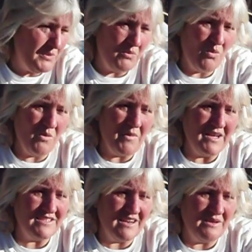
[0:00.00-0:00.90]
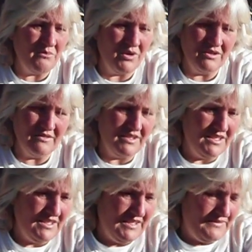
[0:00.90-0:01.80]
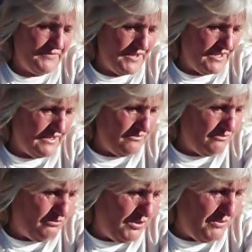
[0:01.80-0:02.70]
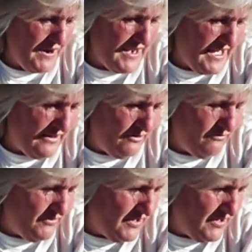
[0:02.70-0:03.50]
have been warm last night, but we ran out of